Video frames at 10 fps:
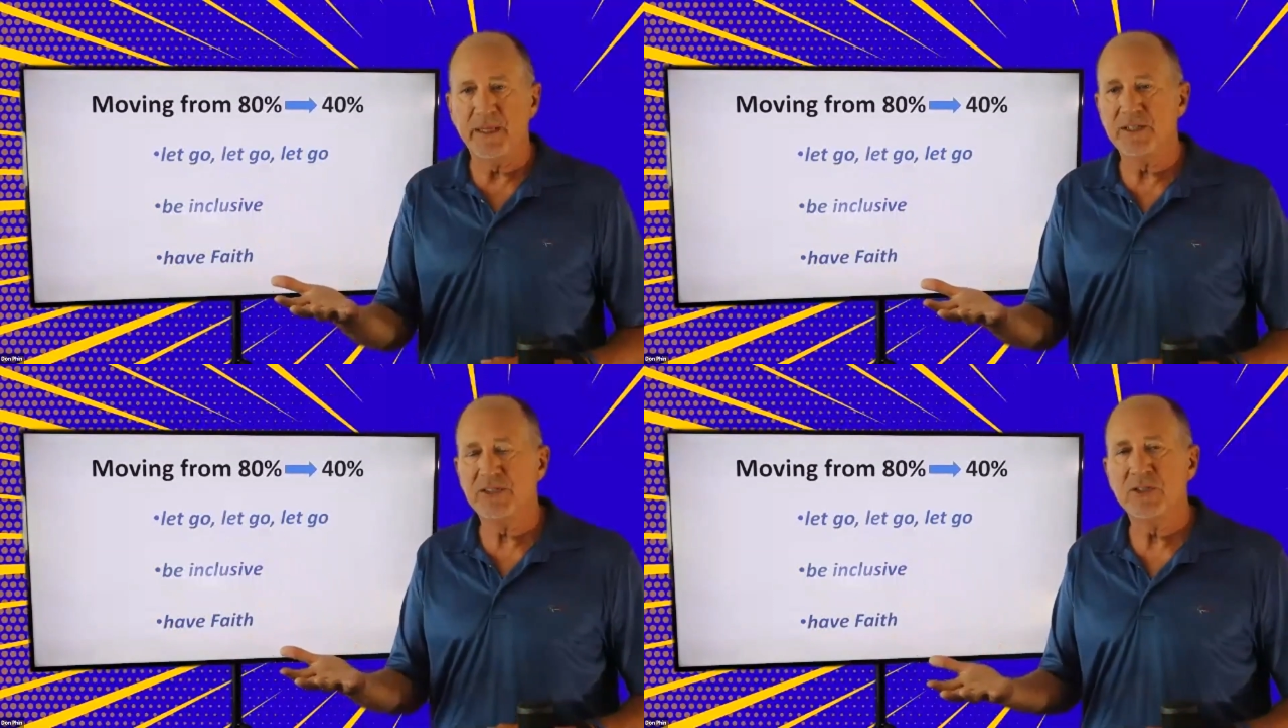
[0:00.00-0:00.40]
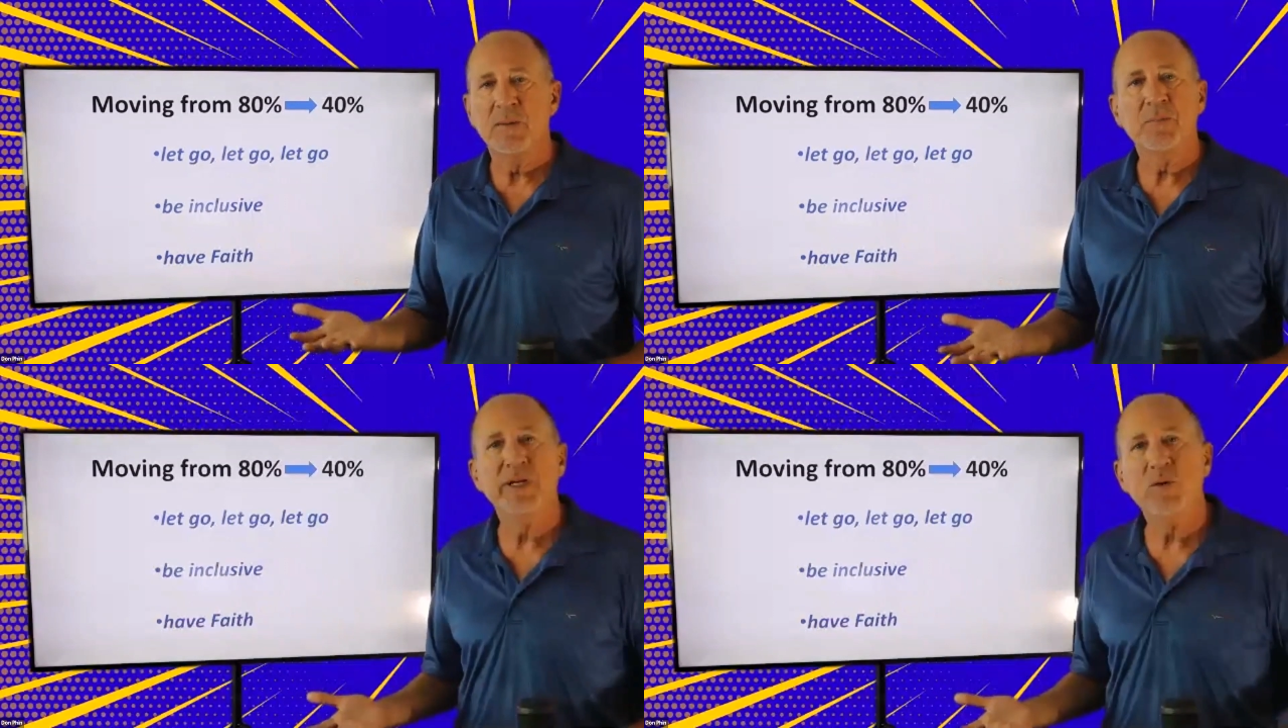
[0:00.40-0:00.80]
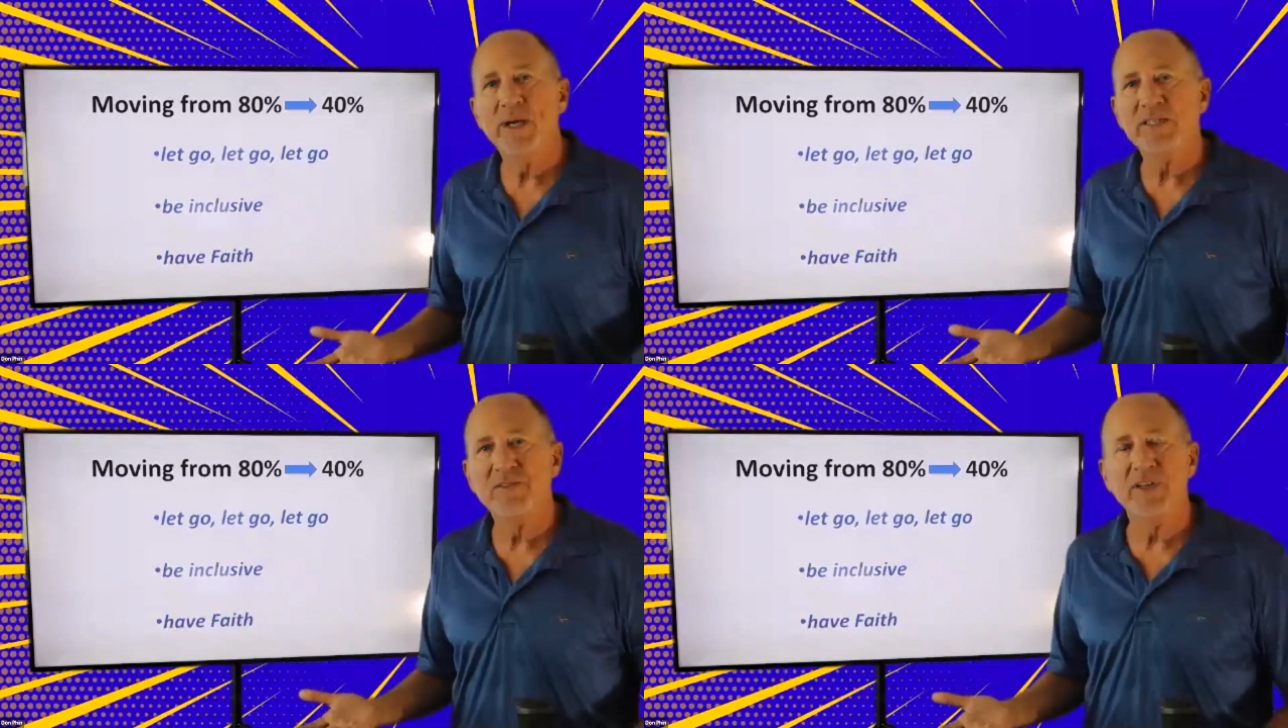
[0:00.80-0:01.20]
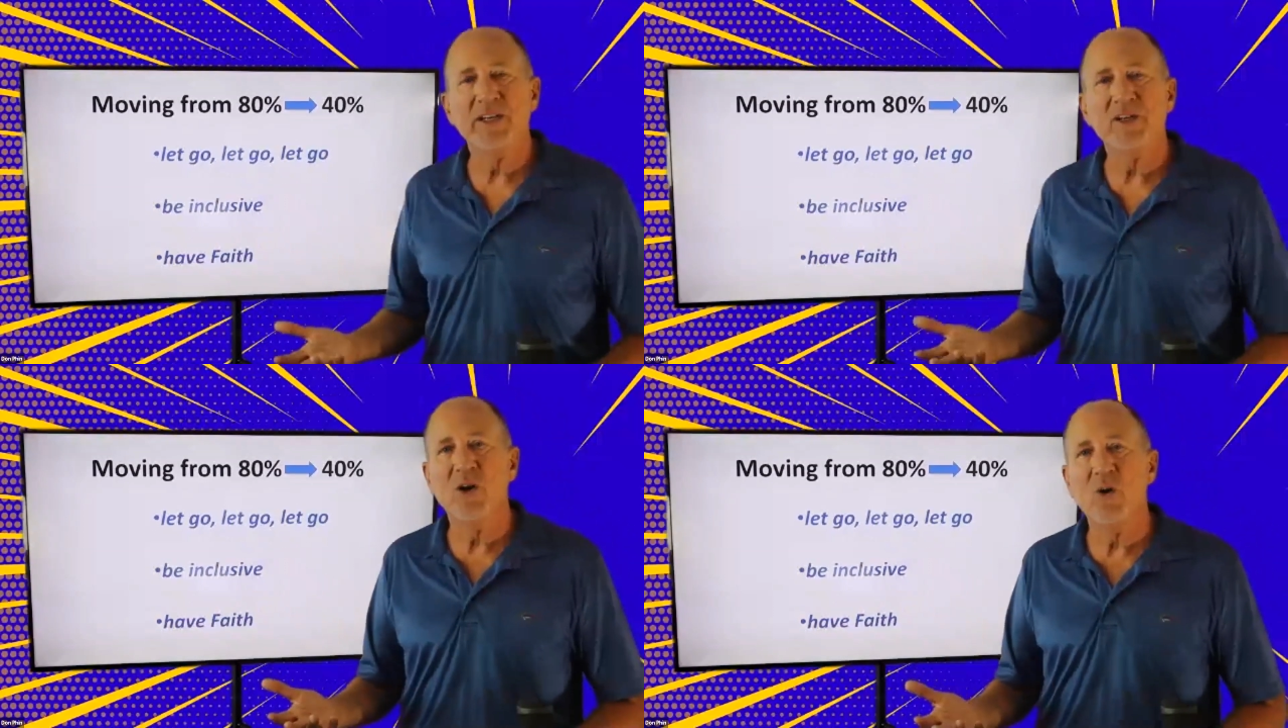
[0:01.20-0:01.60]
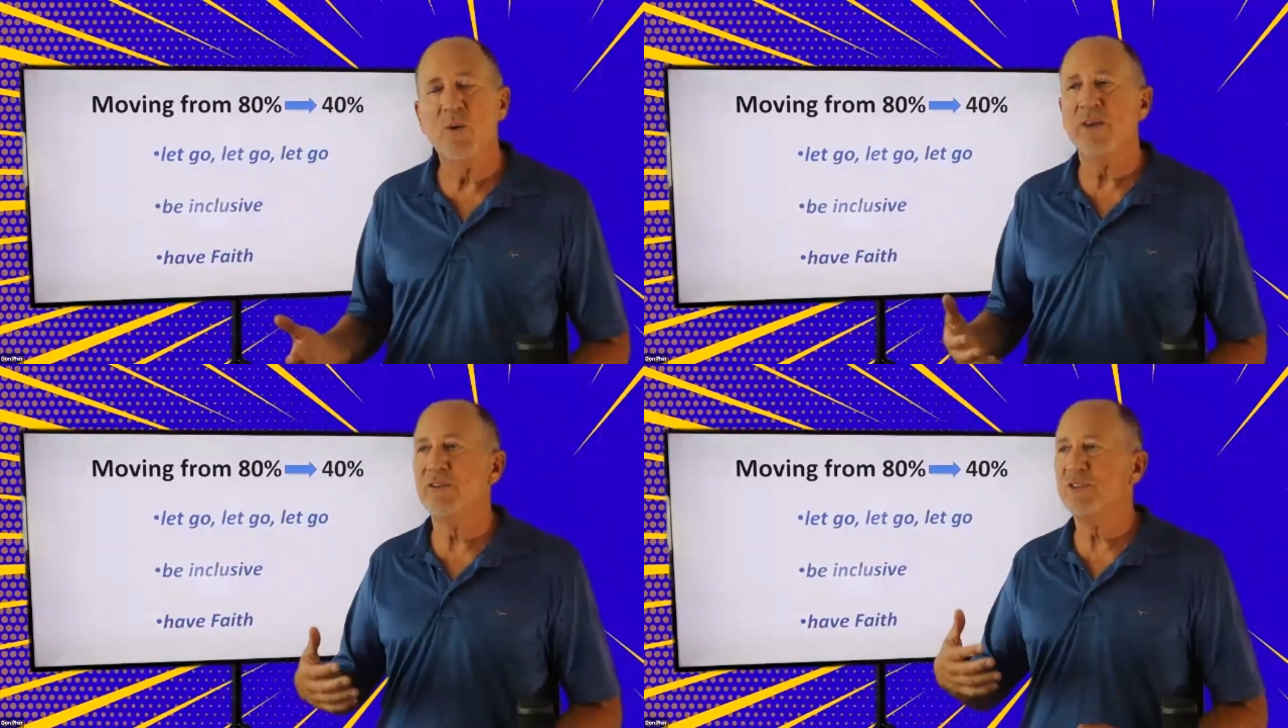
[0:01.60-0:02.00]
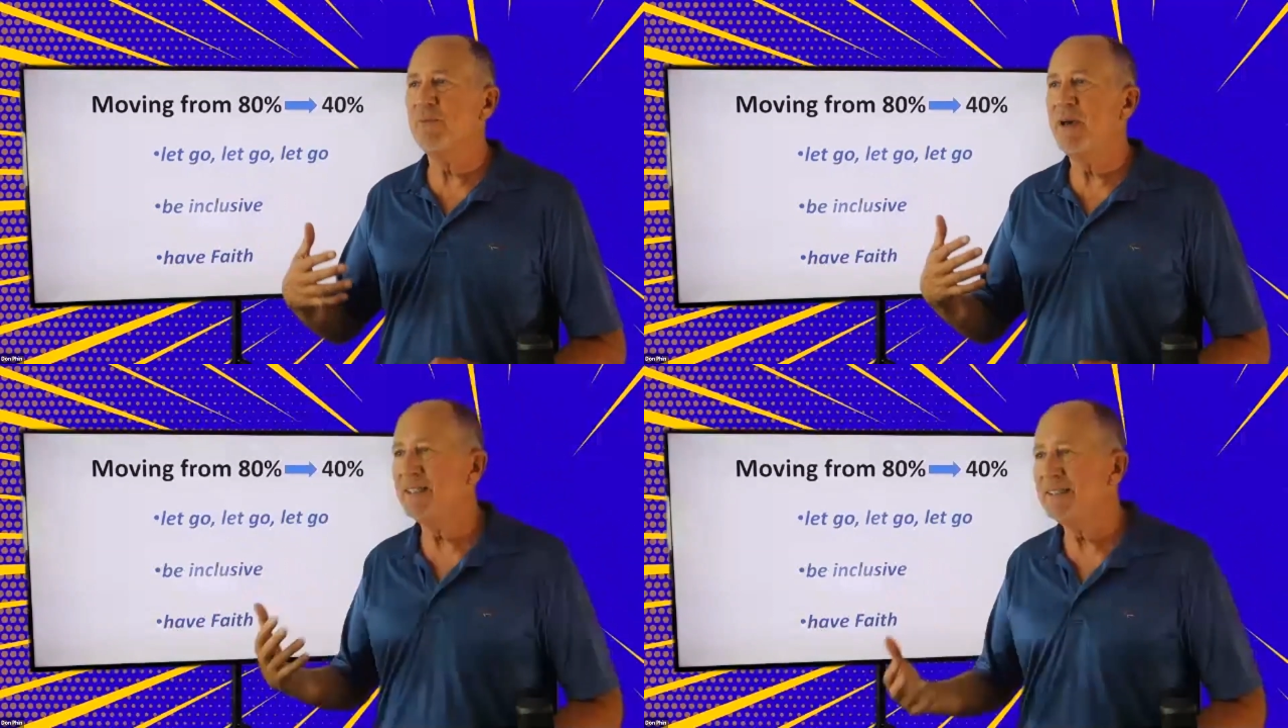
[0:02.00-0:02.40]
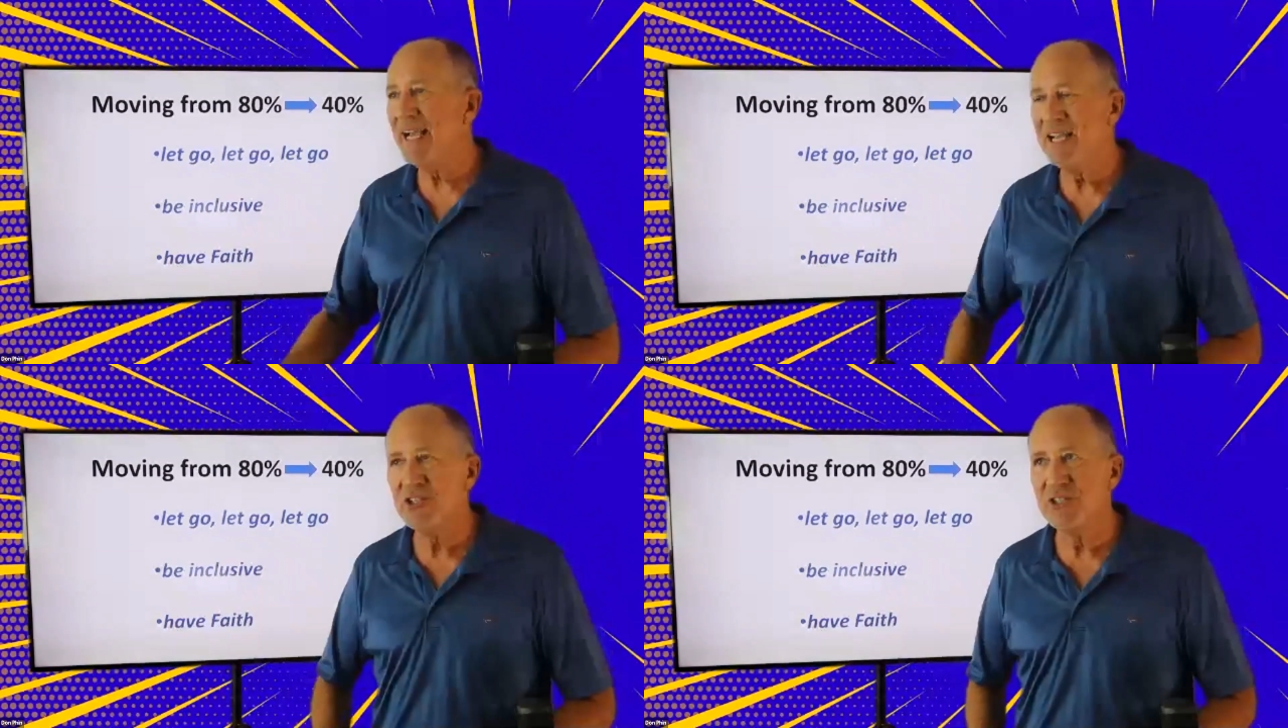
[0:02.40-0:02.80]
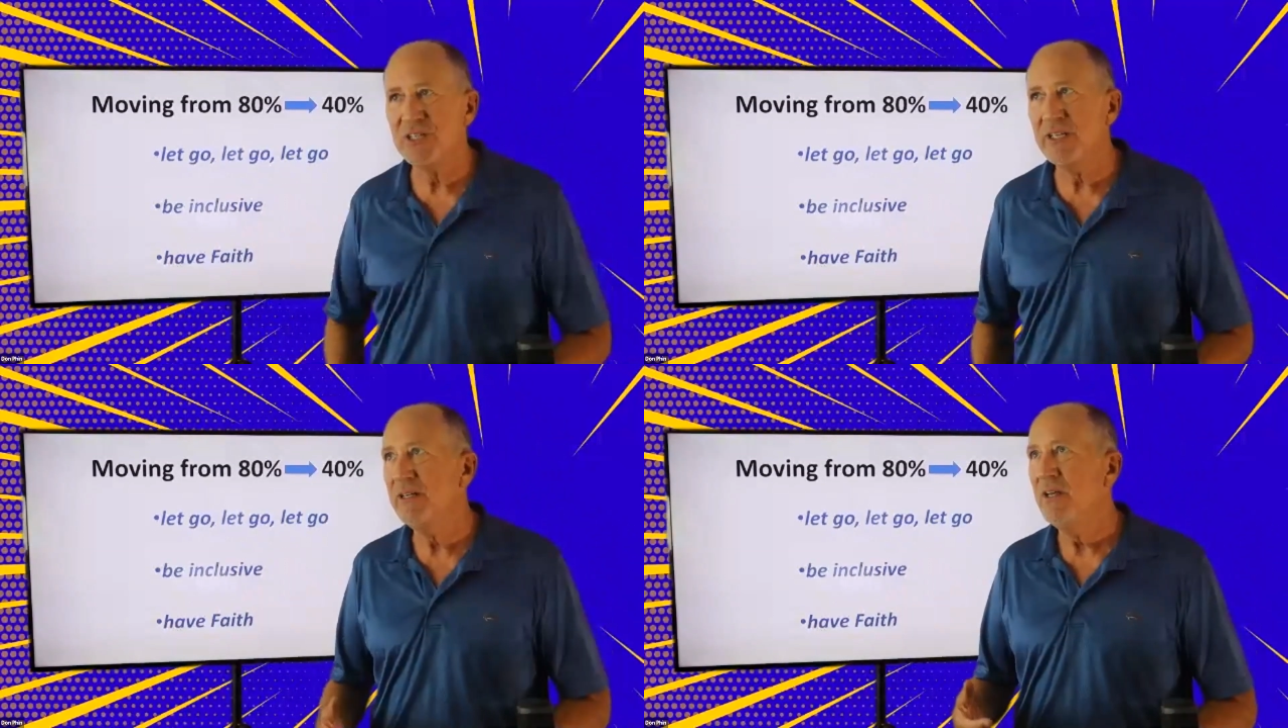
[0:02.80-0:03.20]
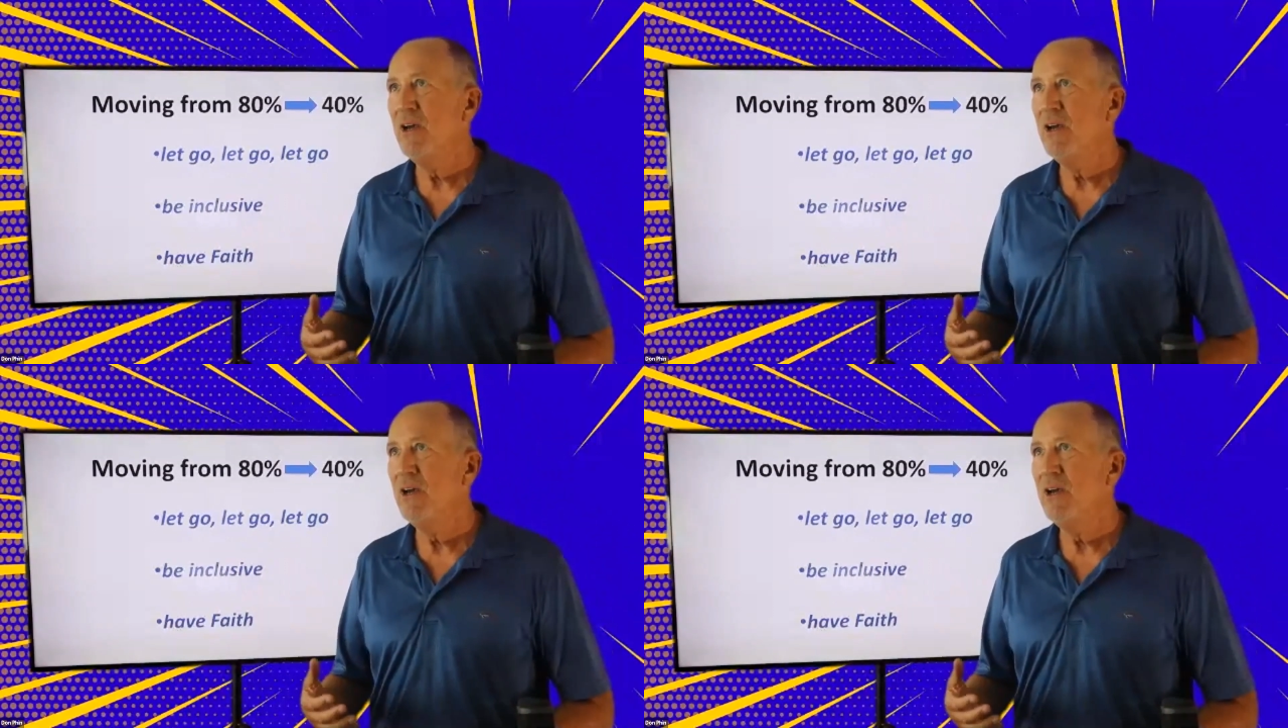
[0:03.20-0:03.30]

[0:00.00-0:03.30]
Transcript: there's plenty of ways of letting go, whether it's meditation,